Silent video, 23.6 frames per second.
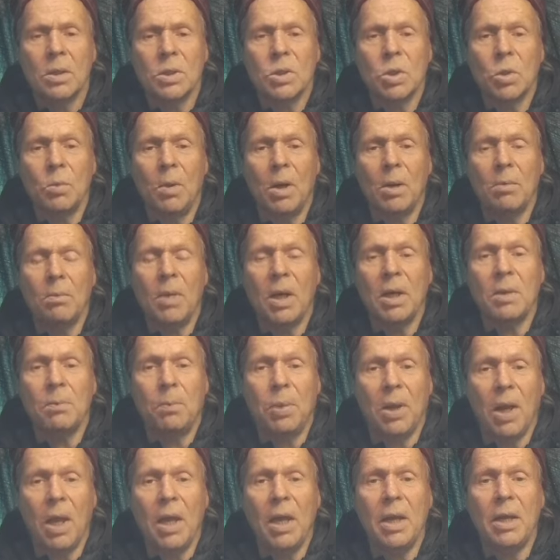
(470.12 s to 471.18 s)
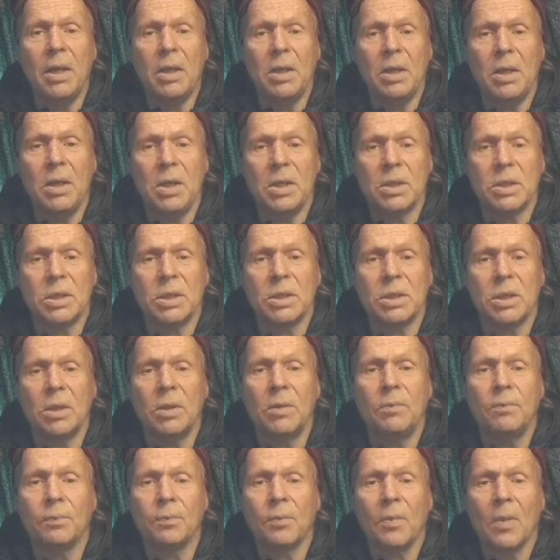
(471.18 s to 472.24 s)
So my plan is
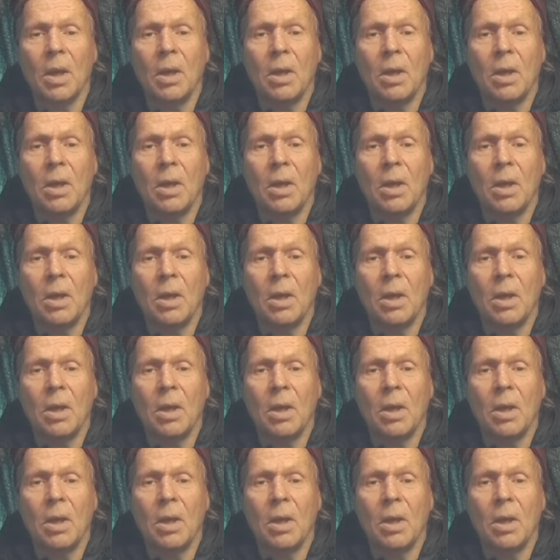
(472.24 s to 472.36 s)
to